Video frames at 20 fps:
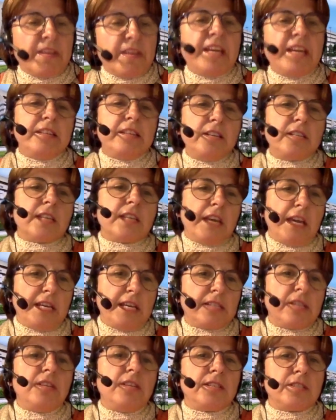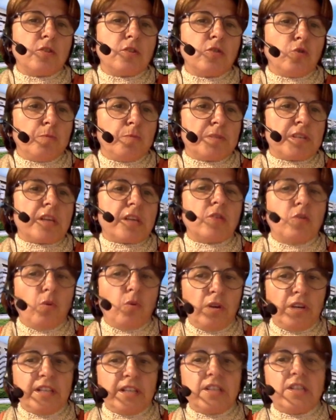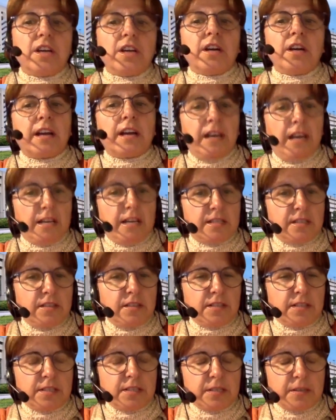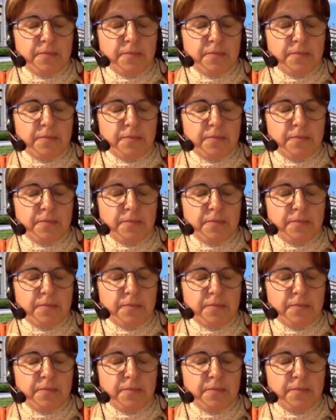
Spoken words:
In this case, these groups are called clusters.